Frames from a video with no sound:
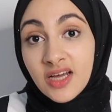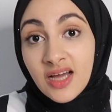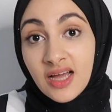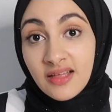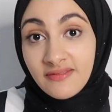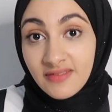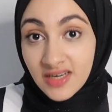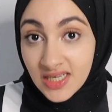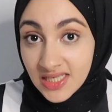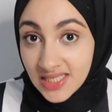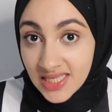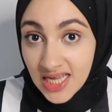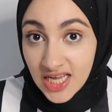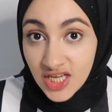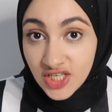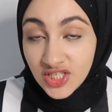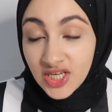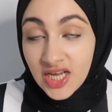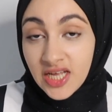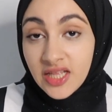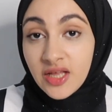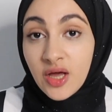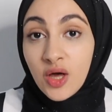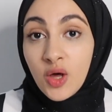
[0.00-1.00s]

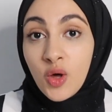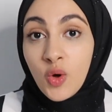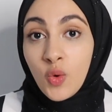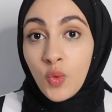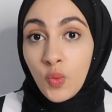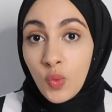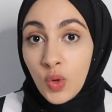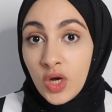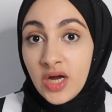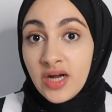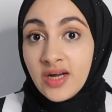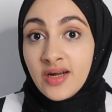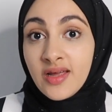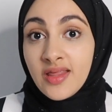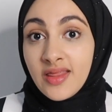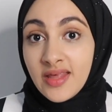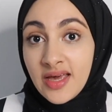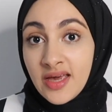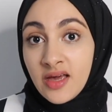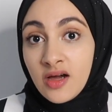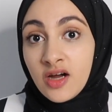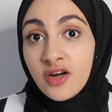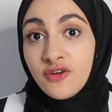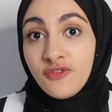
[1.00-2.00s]
conversation where
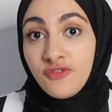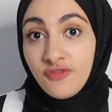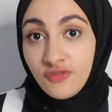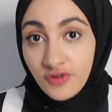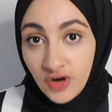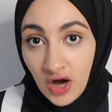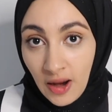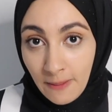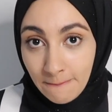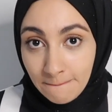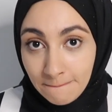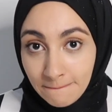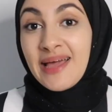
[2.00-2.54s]
they are from.